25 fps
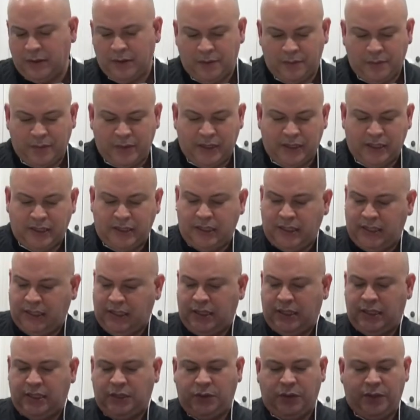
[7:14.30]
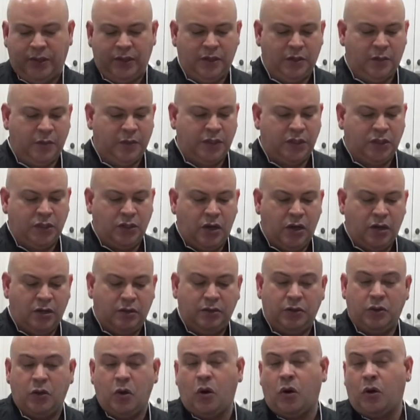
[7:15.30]
I'm gonna season this with a little bit of salt.
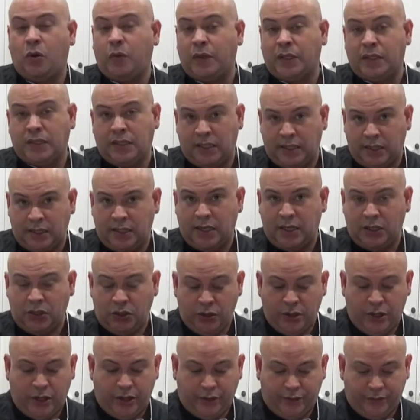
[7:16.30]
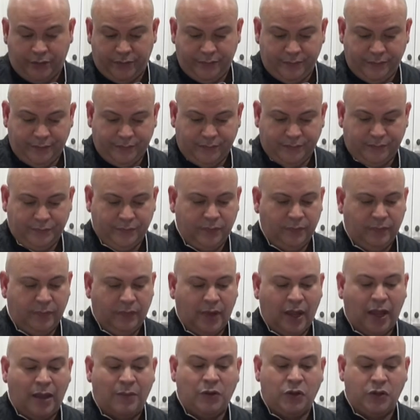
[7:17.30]
You always season as you go.
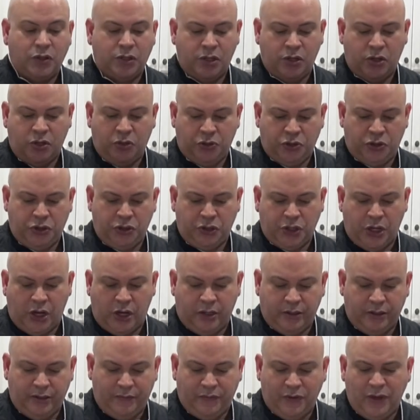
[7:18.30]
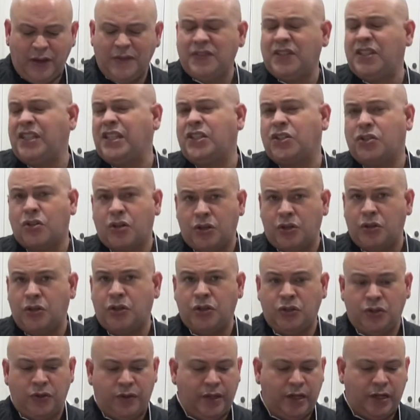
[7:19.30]
I'm using kosher salt. If you have sea salt, you
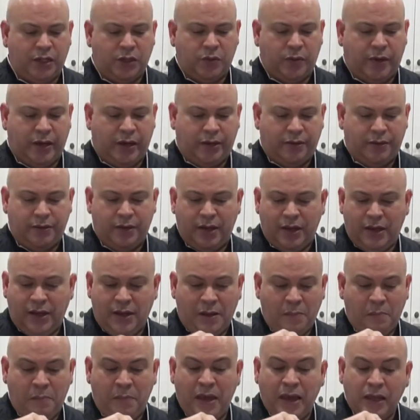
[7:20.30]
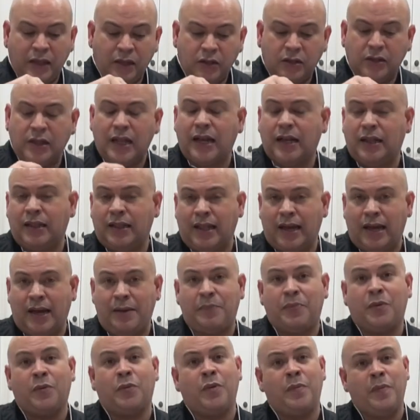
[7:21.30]
can do that as well. It may look like a lot,
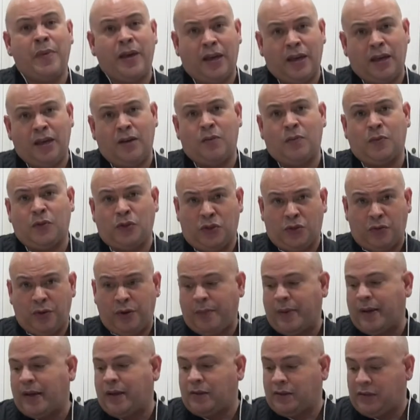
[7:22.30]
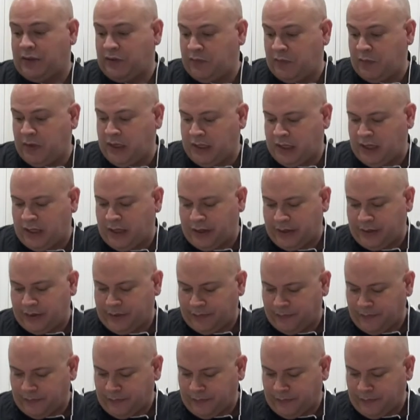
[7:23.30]
but we're making almost 3 pounds of meat here.